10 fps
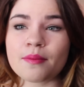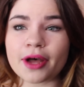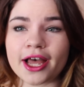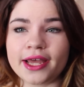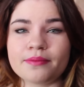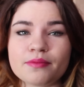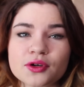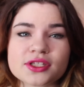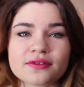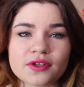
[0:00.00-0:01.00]
but
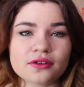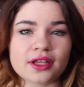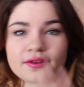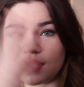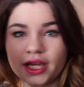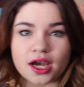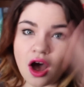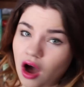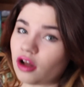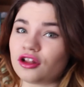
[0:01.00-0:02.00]
most of you live like
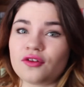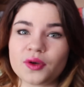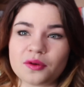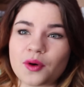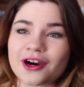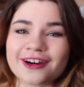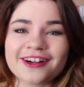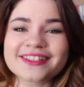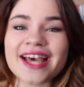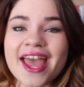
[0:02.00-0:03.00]
all over the
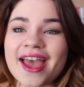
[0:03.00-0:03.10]
world